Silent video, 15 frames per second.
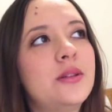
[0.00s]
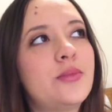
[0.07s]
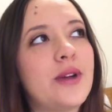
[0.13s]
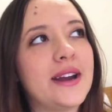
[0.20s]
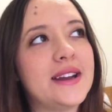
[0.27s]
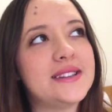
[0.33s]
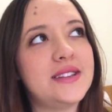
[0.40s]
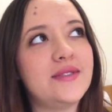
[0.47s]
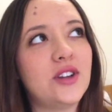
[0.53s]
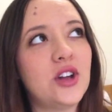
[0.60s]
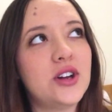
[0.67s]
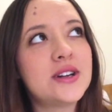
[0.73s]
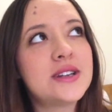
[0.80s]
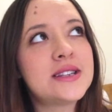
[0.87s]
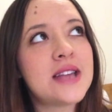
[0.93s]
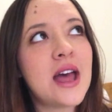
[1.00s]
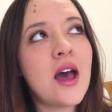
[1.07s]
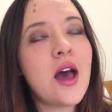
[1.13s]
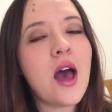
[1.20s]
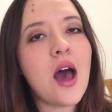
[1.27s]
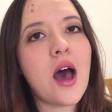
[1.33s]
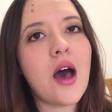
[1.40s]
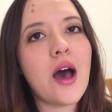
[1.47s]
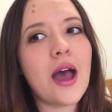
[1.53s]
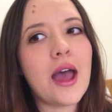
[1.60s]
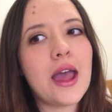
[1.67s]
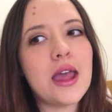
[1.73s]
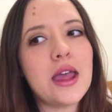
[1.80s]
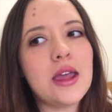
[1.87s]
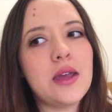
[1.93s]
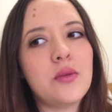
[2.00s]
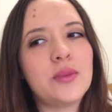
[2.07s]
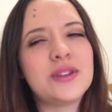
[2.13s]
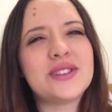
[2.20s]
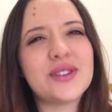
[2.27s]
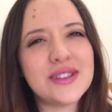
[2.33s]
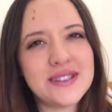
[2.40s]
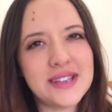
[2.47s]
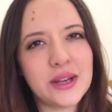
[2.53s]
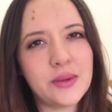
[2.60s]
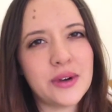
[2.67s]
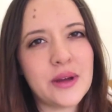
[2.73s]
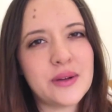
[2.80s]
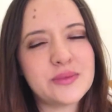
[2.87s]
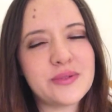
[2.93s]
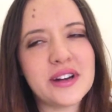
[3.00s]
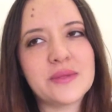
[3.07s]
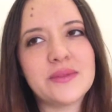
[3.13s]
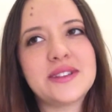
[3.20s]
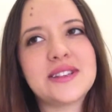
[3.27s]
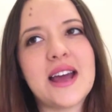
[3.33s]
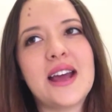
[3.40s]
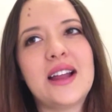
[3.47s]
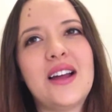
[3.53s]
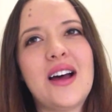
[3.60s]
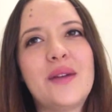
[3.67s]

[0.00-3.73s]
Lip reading: pregnancy vlogs, I was so sick when I was pregnant with Taylor.